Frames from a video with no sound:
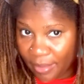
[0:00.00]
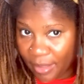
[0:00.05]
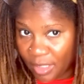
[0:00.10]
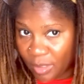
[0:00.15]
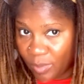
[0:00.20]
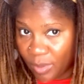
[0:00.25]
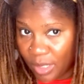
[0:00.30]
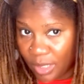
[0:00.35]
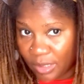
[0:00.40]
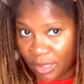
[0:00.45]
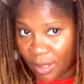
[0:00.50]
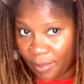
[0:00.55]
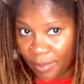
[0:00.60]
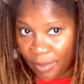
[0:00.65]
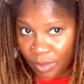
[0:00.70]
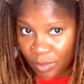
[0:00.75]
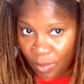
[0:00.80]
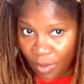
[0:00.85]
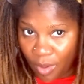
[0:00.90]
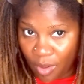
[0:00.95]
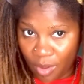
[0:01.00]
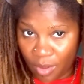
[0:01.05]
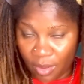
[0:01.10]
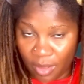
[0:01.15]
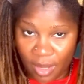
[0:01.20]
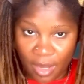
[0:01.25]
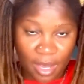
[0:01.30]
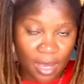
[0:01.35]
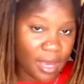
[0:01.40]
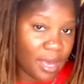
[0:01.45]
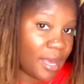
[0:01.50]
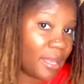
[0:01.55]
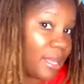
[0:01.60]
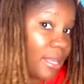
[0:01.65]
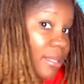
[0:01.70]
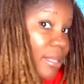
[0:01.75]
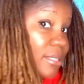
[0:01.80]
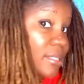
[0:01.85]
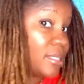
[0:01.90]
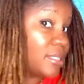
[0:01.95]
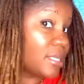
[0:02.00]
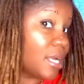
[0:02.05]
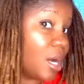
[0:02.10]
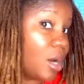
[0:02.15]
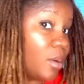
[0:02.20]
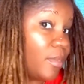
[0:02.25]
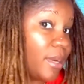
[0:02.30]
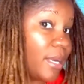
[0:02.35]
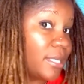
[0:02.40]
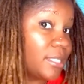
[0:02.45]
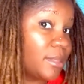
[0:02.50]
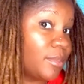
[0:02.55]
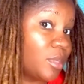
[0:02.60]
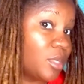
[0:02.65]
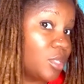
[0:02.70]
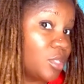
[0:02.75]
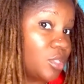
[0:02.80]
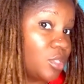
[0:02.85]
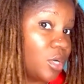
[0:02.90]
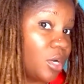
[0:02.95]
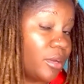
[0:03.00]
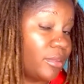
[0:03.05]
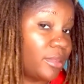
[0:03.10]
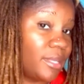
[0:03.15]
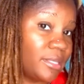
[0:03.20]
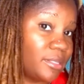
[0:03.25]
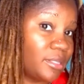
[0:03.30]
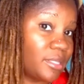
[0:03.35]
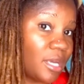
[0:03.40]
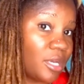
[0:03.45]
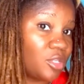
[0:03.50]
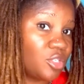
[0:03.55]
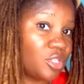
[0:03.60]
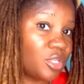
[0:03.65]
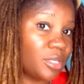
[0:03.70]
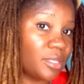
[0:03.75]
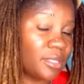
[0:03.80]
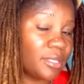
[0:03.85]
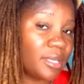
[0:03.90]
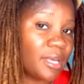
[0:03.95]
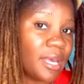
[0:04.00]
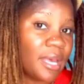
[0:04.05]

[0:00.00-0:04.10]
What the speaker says: This one is up as well, and then this is out because I'm going to start this section.